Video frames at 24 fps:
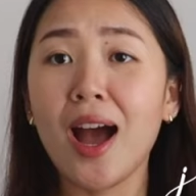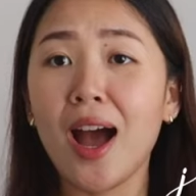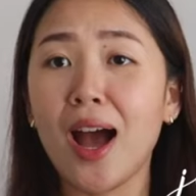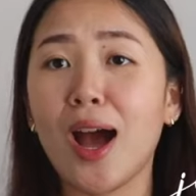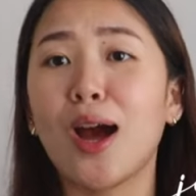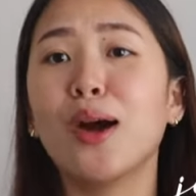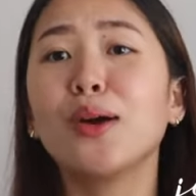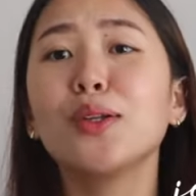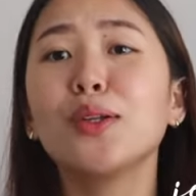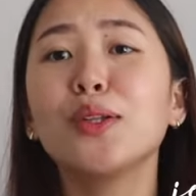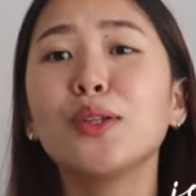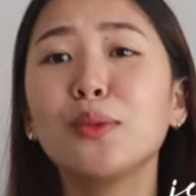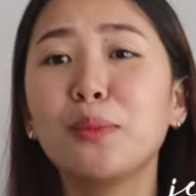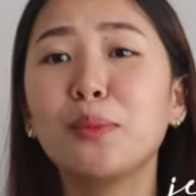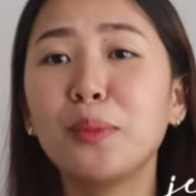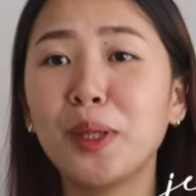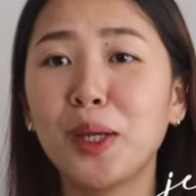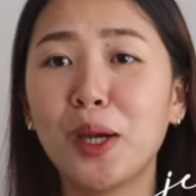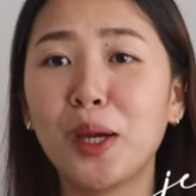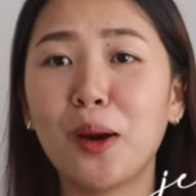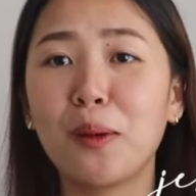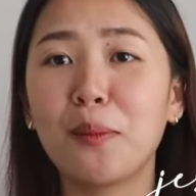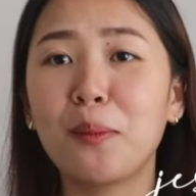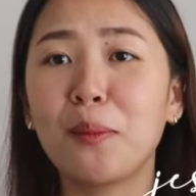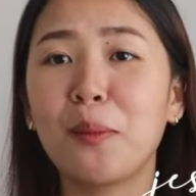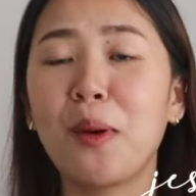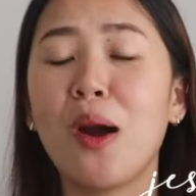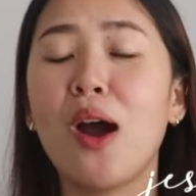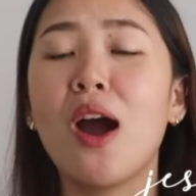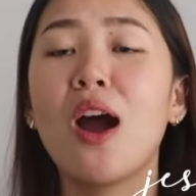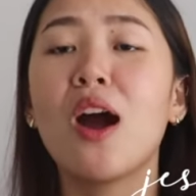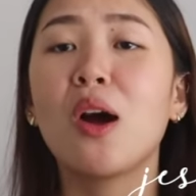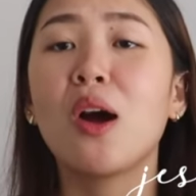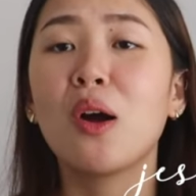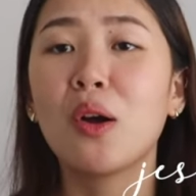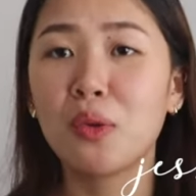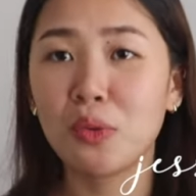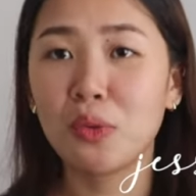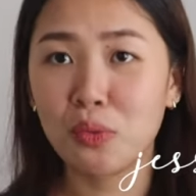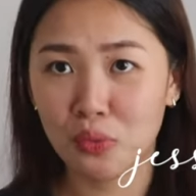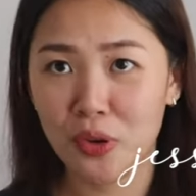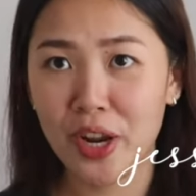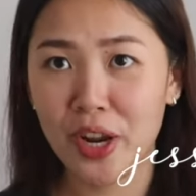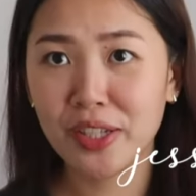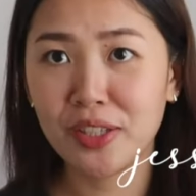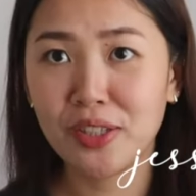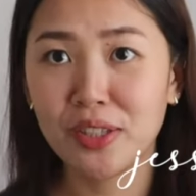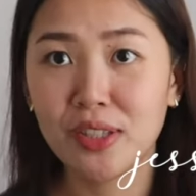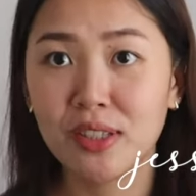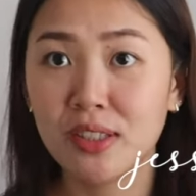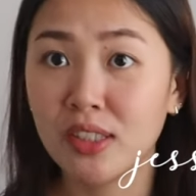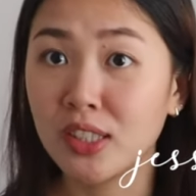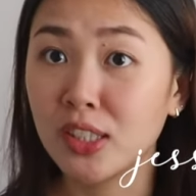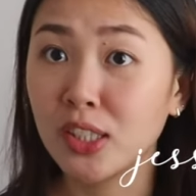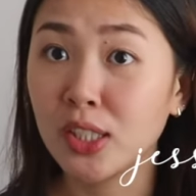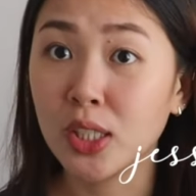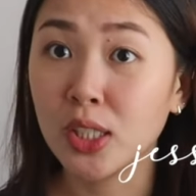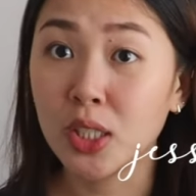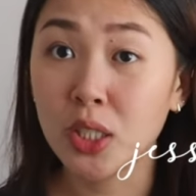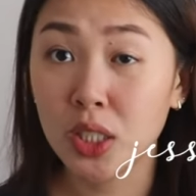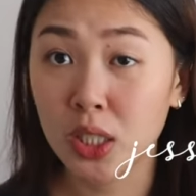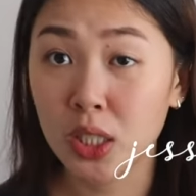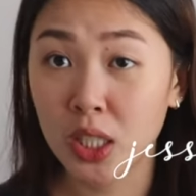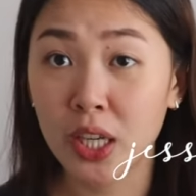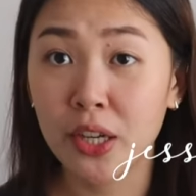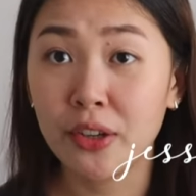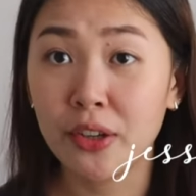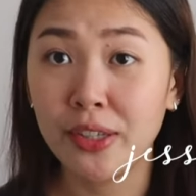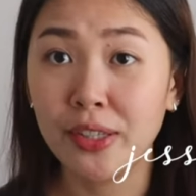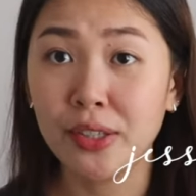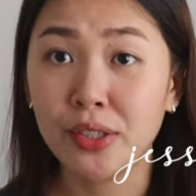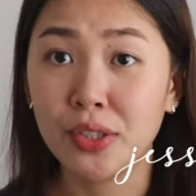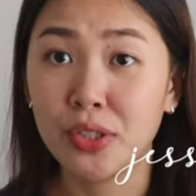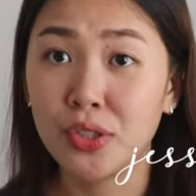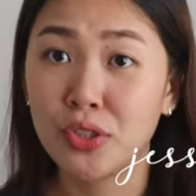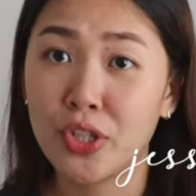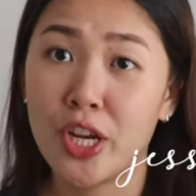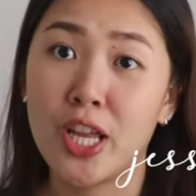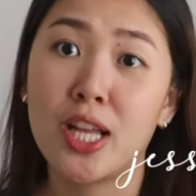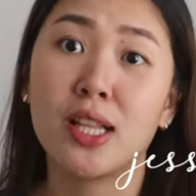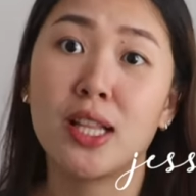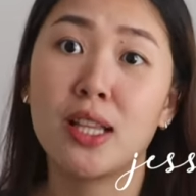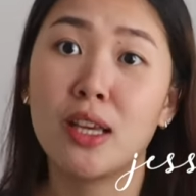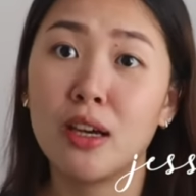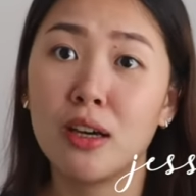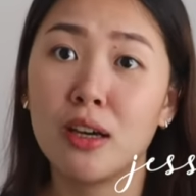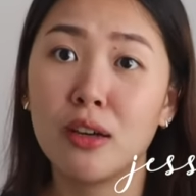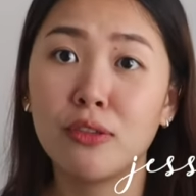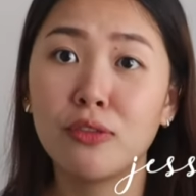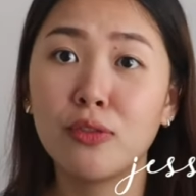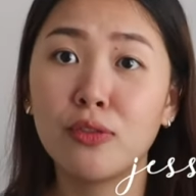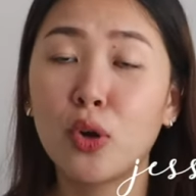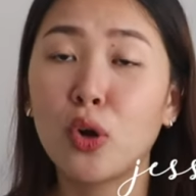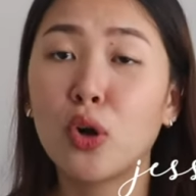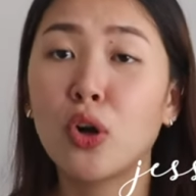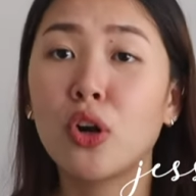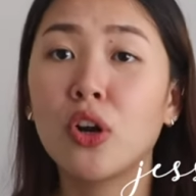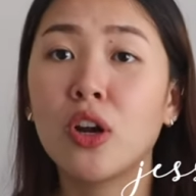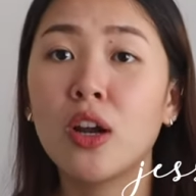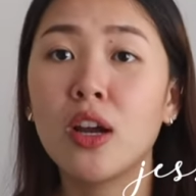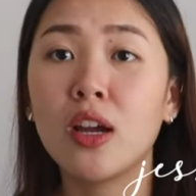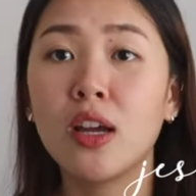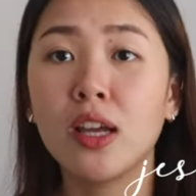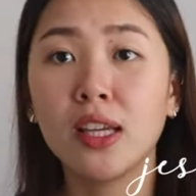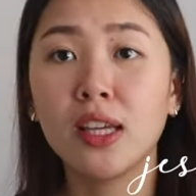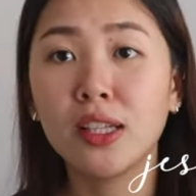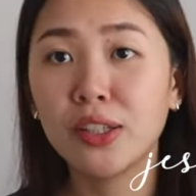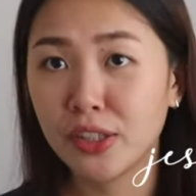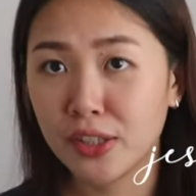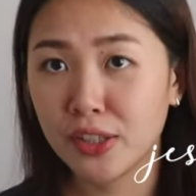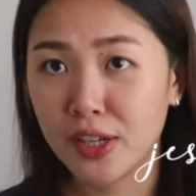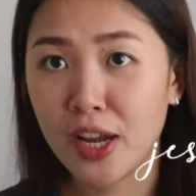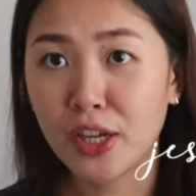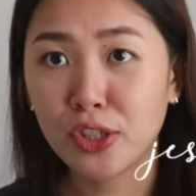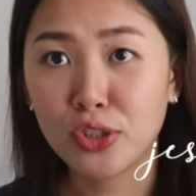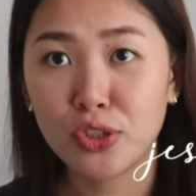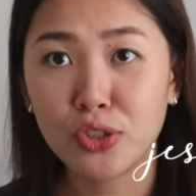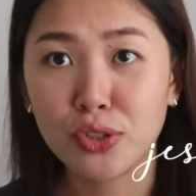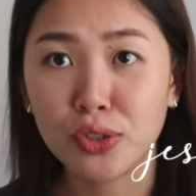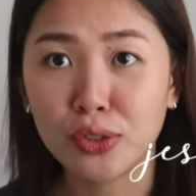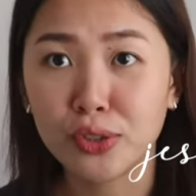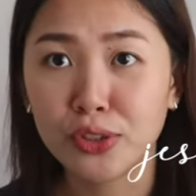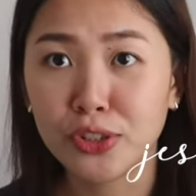how do you become a registered nurse here in Australia for international